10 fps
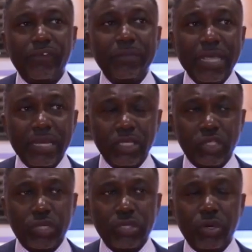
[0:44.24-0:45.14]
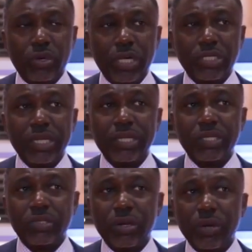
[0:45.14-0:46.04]
from industry noise,
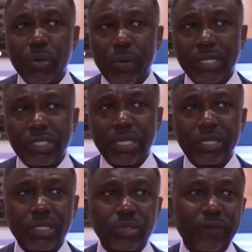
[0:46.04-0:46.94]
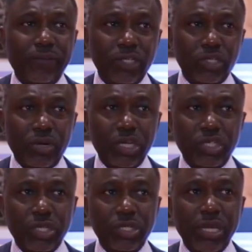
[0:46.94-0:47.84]
industry requests, industry
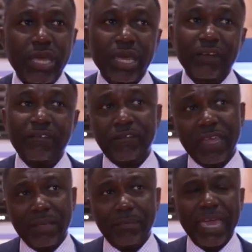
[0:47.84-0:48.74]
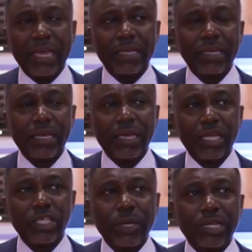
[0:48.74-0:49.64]
frustrations, and feed it back
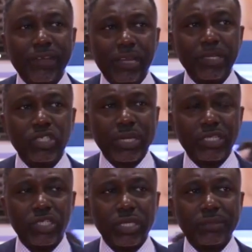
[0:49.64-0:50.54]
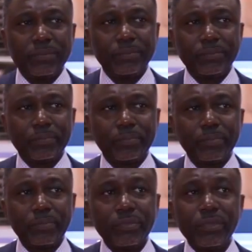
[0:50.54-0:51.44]
into our development strategy.
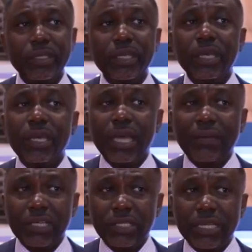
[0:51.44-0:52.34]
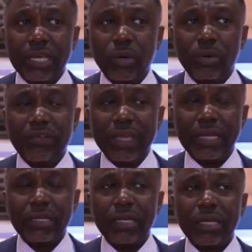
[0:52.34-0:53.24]
Having said all of
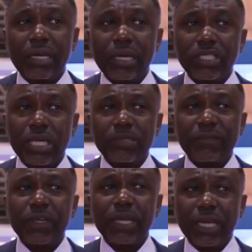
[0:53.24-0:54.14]
that, in terms of